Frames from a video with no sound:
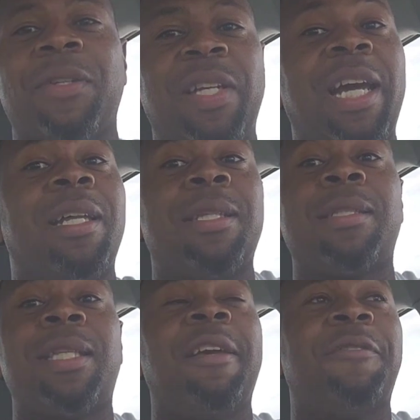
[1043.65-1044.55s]
So now this
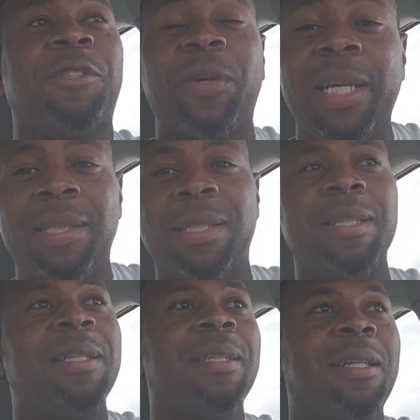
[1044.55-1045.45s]
Tiff Treats
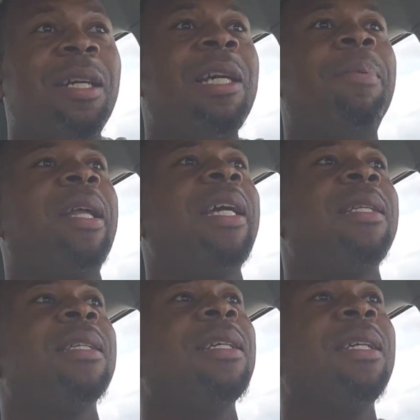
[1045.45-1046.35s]
cookie place,